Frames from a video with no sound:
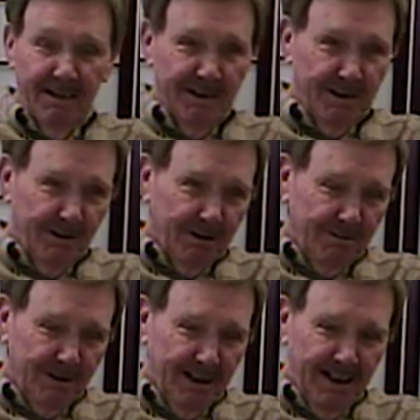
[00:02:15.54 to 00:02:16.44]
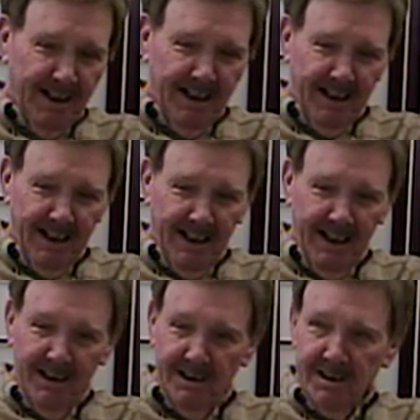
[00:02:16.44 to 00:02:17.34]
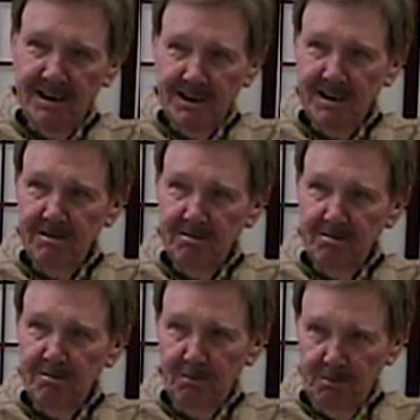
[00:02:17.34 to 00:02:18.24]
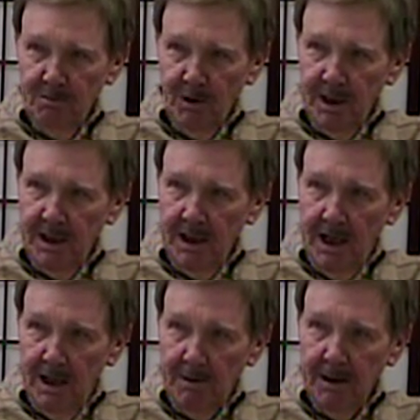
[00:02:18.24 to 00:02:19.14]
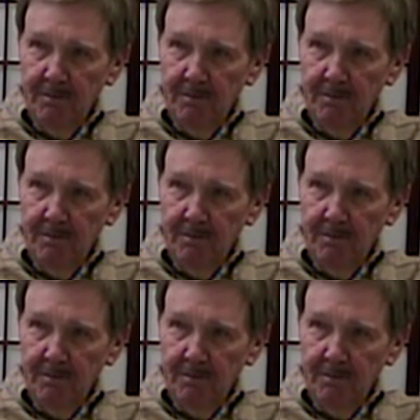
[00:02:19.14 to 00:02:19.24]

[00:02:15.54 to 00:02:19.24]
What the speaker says: So I just went in the Army.